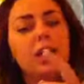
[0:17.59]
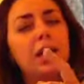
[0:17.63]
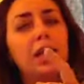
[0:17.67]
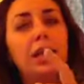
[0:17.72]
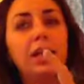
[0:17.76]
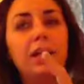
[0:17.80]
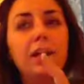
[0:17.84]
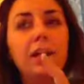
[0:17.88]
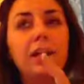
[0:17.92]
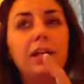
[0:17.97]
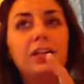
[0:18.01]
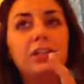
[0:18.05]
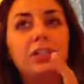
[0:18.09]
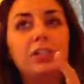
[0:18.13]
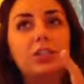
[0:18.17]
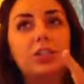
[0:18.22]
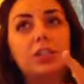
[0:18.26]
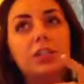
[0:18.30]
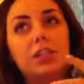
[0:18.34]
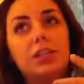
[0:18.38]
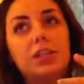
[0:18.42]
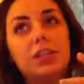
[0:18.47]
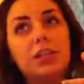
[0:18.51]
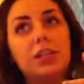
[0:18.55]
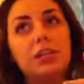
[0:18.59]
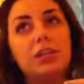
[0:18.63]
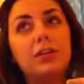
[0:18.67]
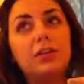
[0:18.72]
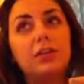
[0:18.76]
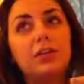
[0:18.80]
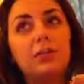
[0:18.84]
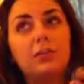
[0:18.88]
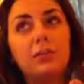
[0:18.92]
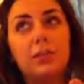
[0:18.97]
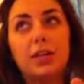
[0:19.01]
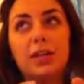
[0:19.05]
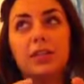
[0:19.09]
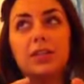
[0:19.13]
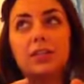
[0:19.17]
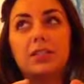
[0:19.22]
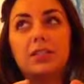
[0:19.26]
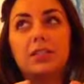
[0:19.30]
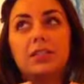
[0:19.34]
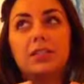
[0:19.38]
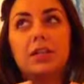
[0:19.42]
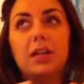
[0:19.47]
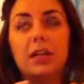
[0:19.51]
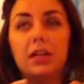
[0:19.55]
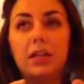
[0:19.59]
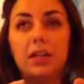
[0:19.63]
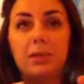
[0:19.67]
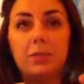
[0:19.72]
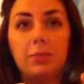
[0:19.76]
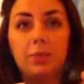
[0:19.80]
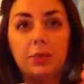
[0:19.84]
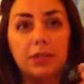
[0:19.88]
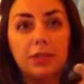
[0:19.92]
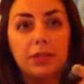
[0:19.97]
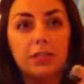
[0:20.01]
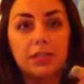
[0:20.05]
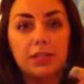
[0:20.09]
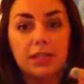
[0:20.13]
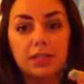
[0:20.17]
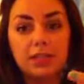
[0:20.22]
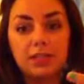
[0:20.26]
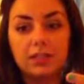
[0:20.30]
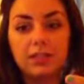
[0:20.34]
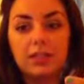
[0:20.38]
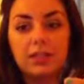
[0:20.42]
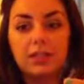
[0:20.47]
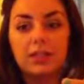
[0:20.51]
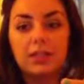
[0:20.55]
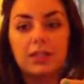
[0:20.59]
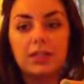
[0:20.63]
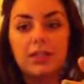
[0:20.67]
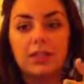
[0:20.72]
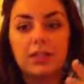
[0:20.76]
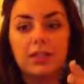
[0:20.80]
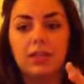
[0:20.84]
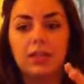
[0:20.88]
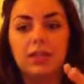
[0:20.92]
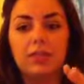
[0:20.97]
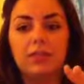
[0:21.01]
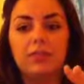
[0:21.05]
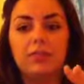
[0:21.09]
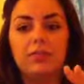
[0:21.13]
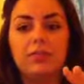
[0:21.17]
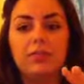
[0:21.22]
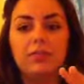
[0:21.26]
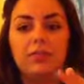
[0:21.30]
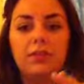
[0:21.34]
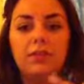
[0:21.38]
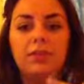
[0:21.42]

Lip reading: and it actually makes a lot more sense thinking of